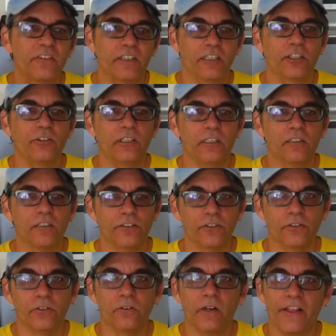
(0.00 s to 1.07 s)
thing you need to
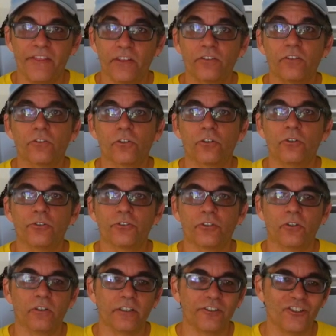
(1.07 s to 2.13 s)
do, and this is
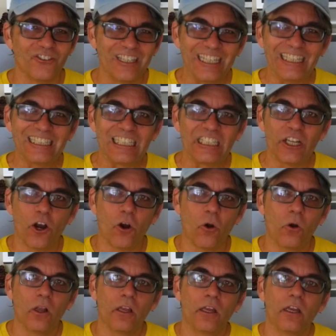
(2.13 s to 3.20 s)
crucial, is you need to know